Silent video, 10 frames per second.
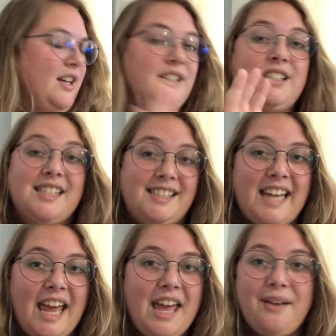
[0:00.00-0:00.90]
To
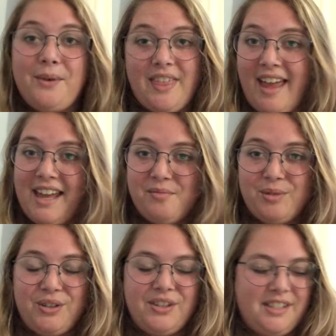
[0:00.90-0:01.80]
stay with
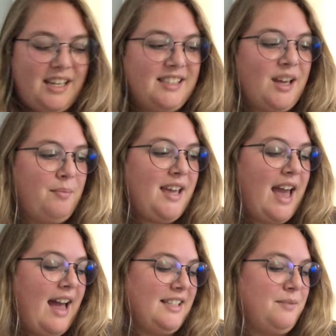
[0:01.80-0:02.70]
animals, somebody
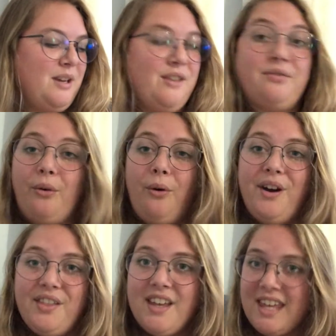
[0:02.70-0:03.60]
asked me
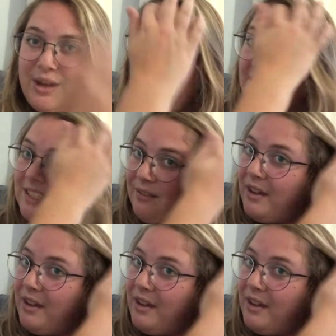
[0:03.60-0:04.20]
for the cutest